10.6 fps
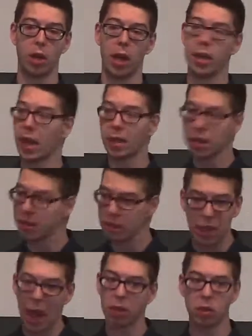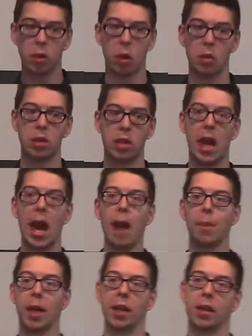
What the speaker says: And that's exactly what we see happening.